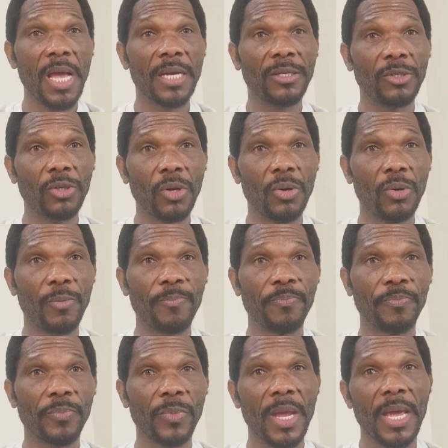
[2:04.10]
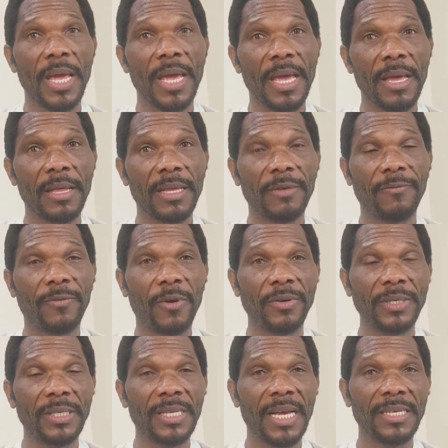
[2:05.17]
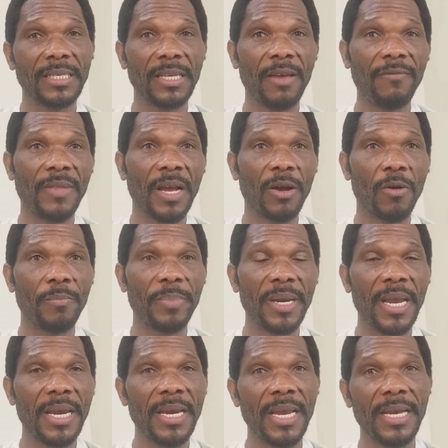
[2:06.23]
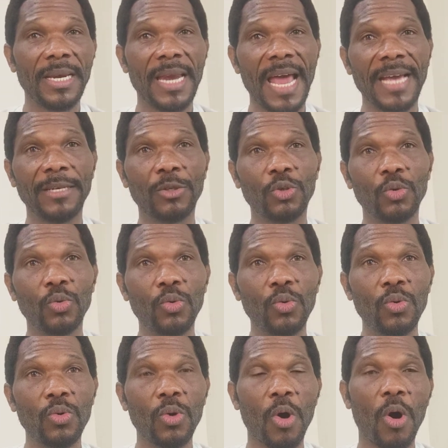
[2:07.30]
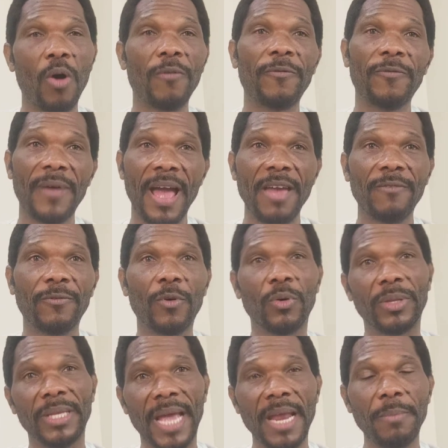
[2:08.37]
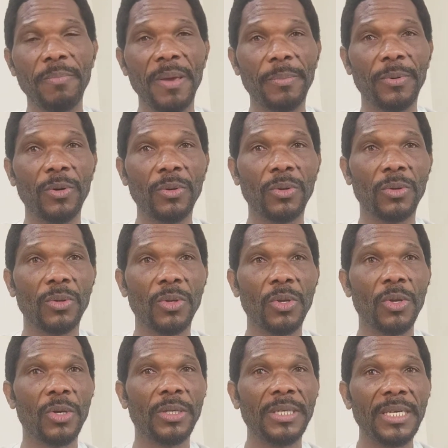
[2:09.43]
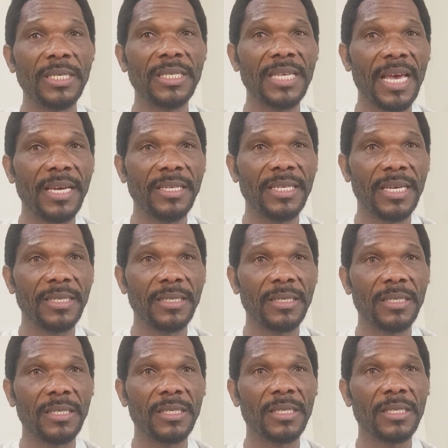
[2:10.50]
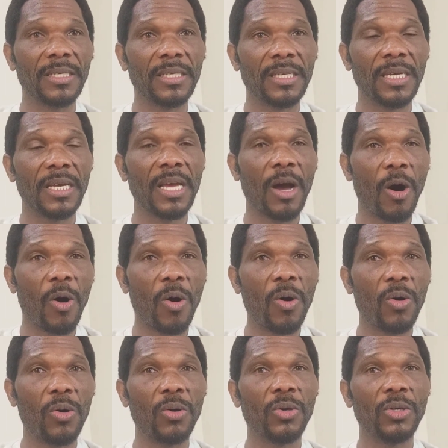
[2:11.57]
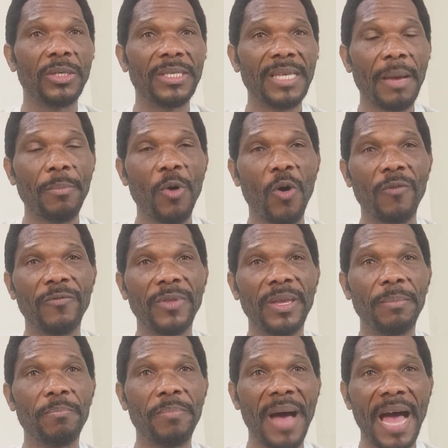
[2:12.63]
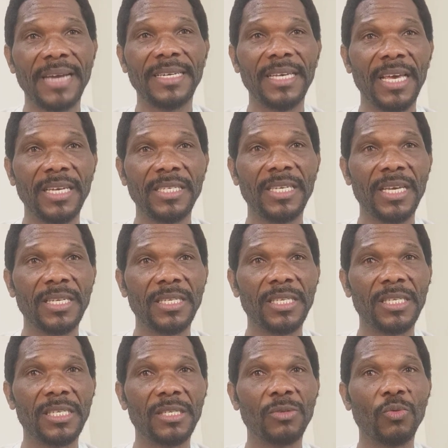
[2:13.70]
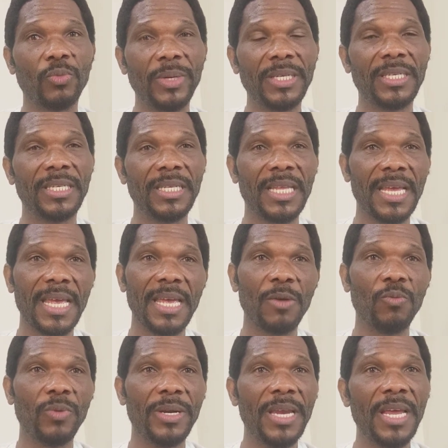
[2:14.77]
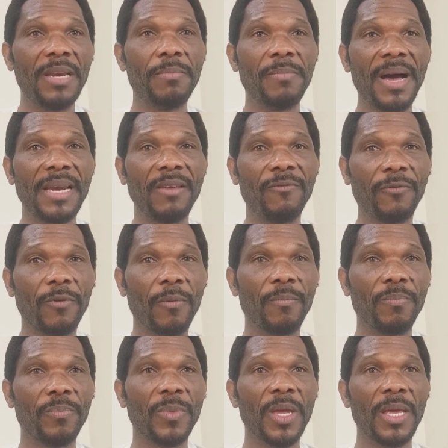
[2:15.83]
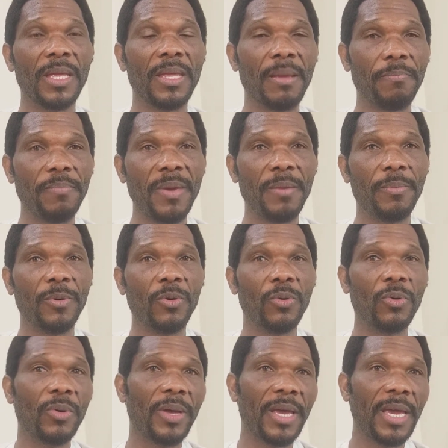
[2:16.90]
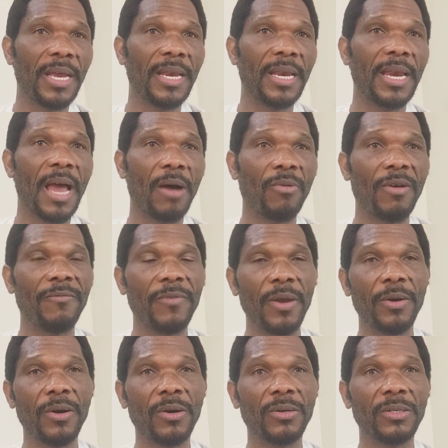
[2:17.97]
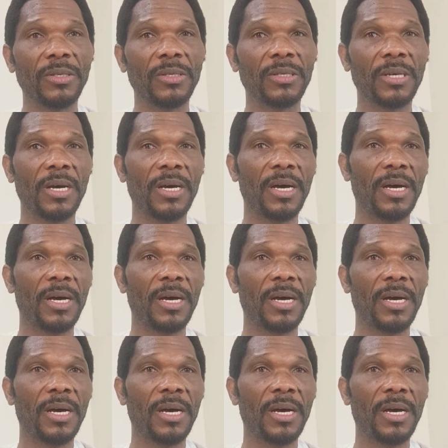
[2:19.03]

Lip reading: So, for instance, if the company need like 2 or 5 or 10 people, this agent or some of the bad agents which they need money from the people in our various